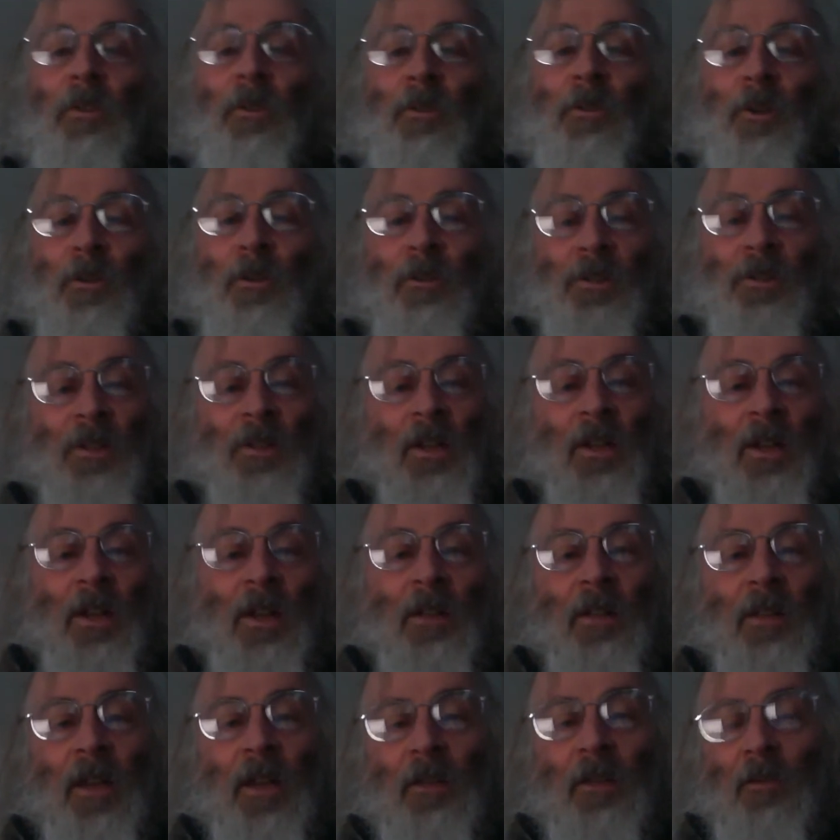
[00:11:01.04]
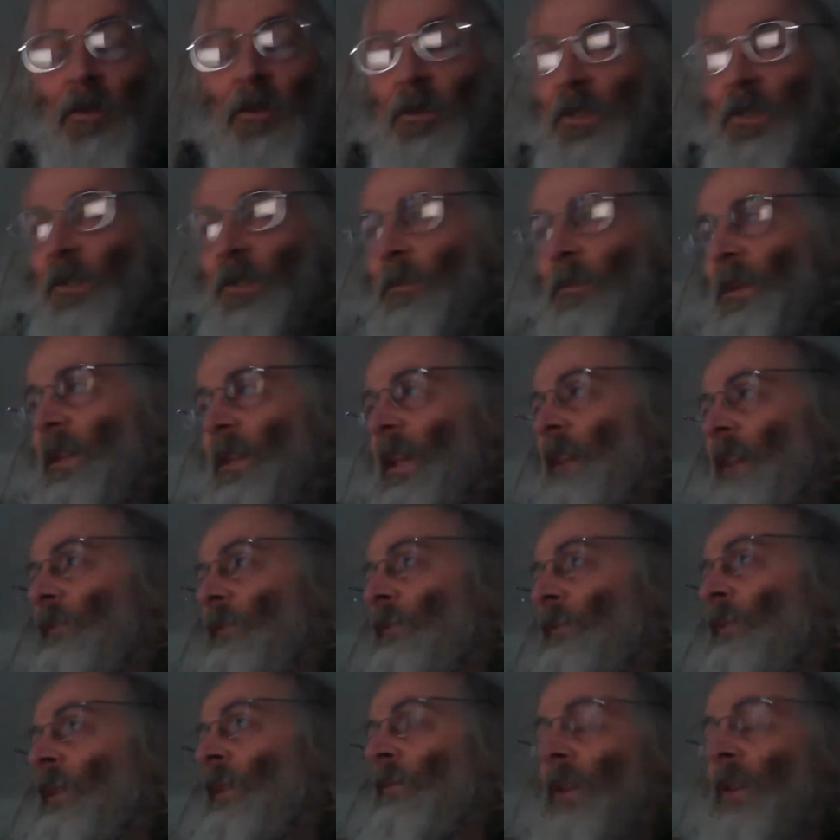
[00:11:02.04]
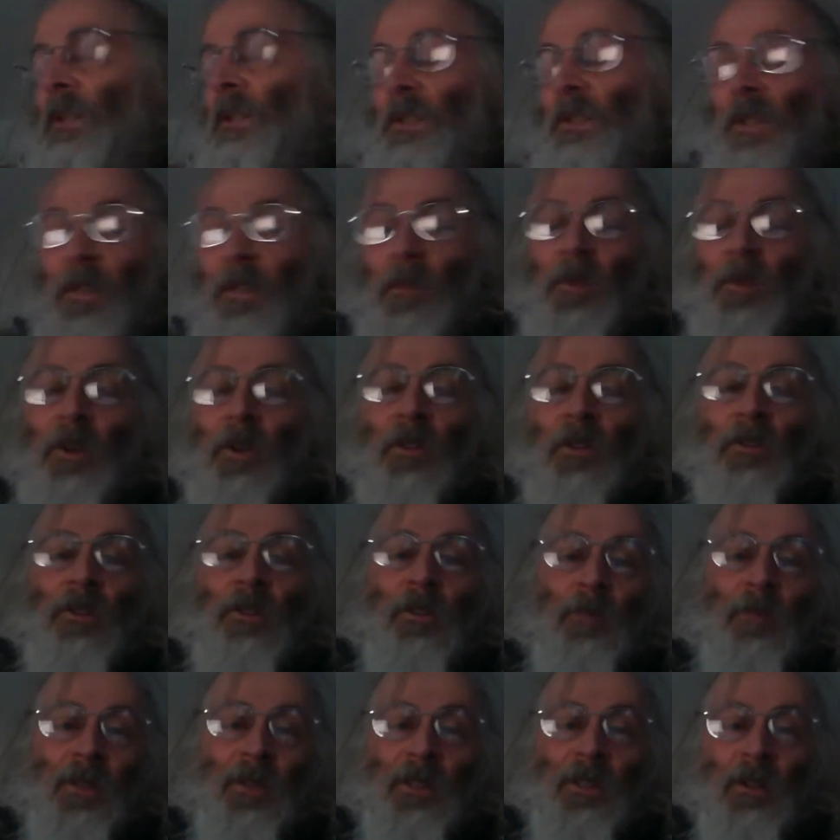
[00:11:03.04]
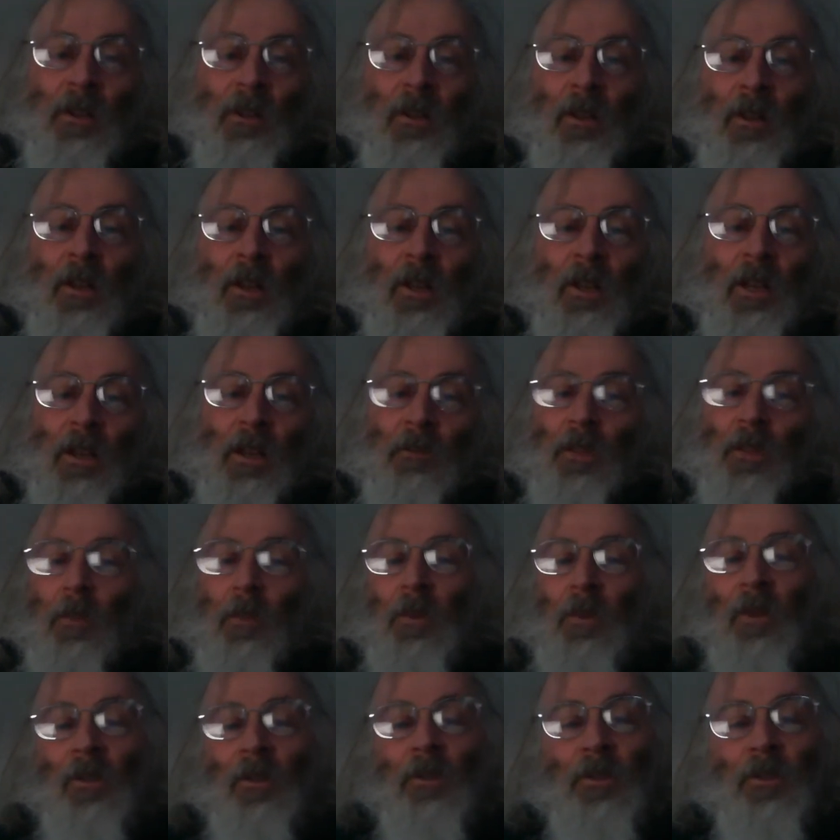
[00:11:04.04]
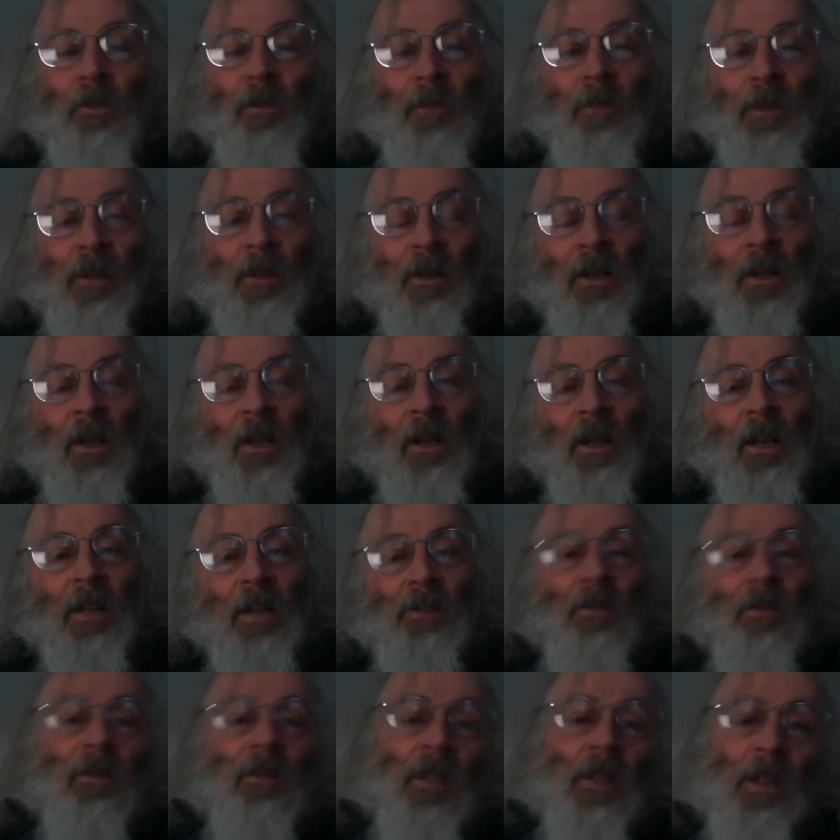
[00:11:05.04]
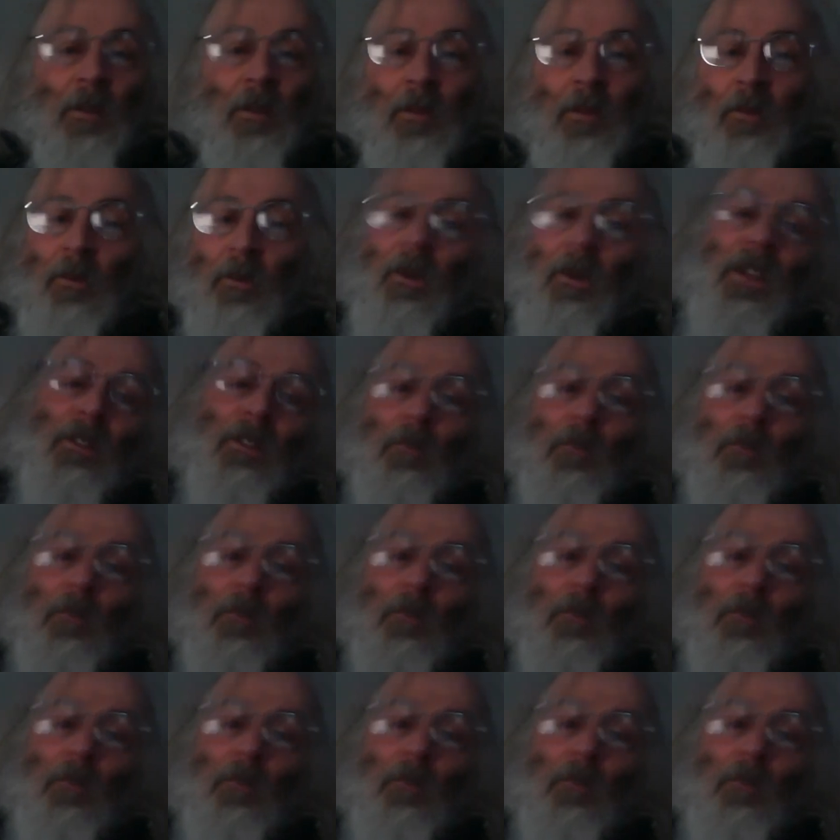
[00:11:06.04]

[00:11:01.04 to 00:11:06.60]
those, then we'll just be left with ones that are beyond Jupiter. If they're beyond Jupiter, it's going to take them quite a